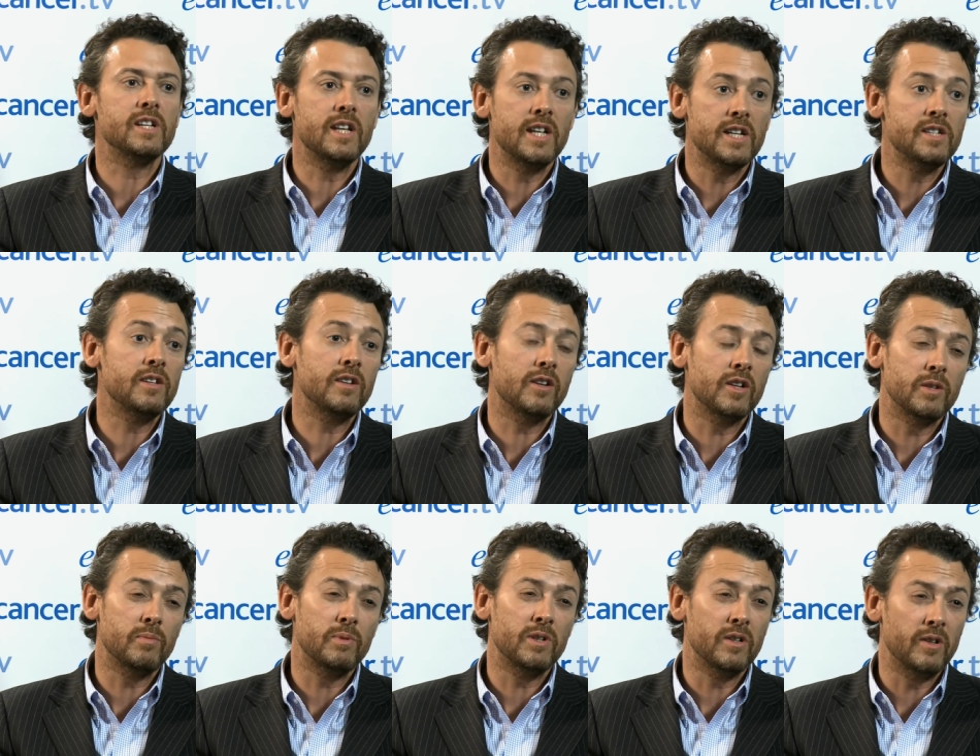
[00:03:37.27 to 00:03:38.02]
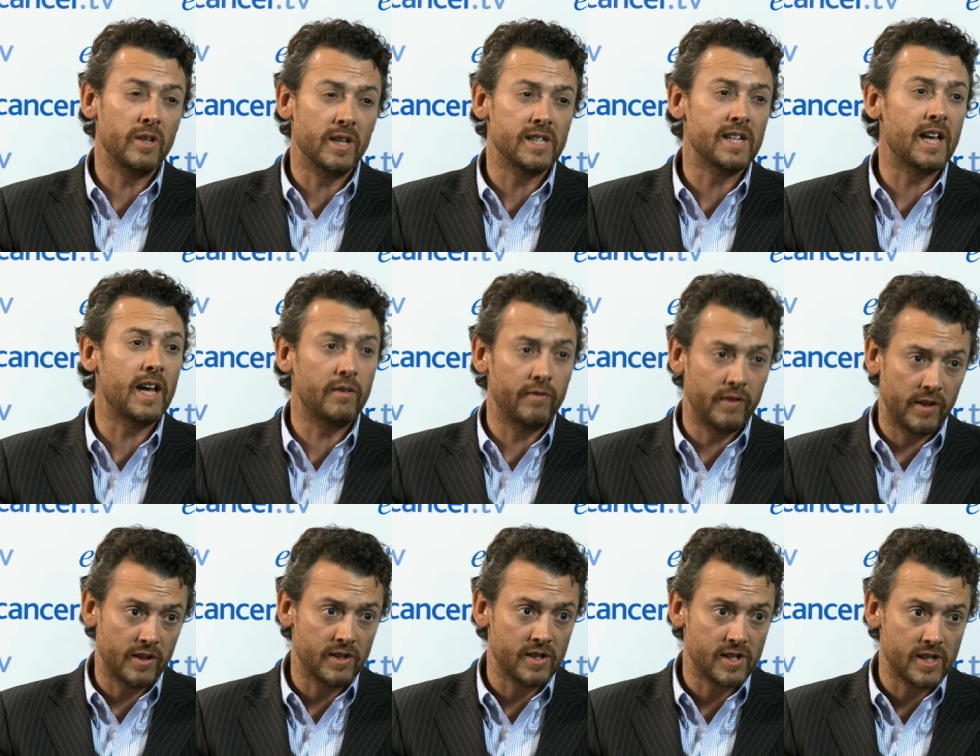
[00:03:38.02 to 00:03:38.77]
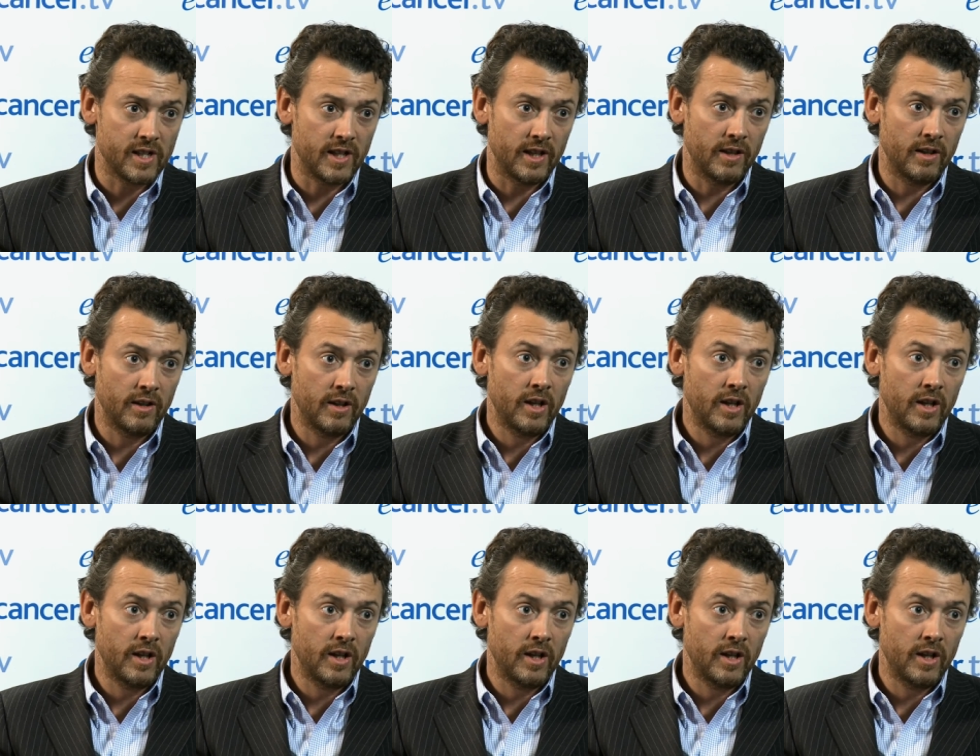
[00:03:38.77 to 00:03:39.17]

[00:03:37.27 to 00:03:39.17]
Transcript: isn't going to be doing is advocacy